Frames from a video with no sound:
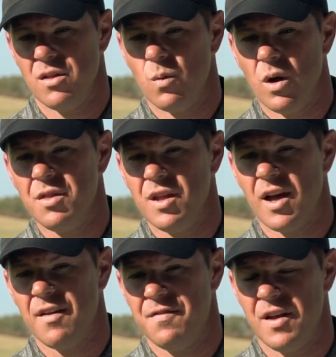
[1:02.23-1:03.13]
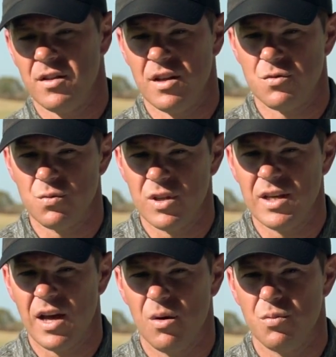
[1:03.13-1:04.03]
then the one thing I've found that's
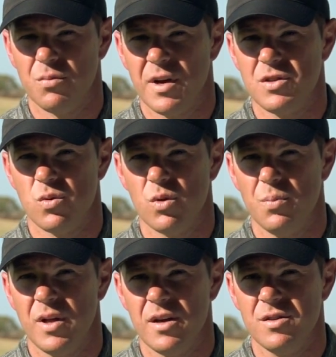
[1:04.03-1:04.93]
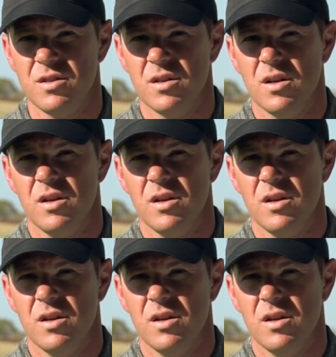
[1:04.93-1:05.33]
really helped with my tour players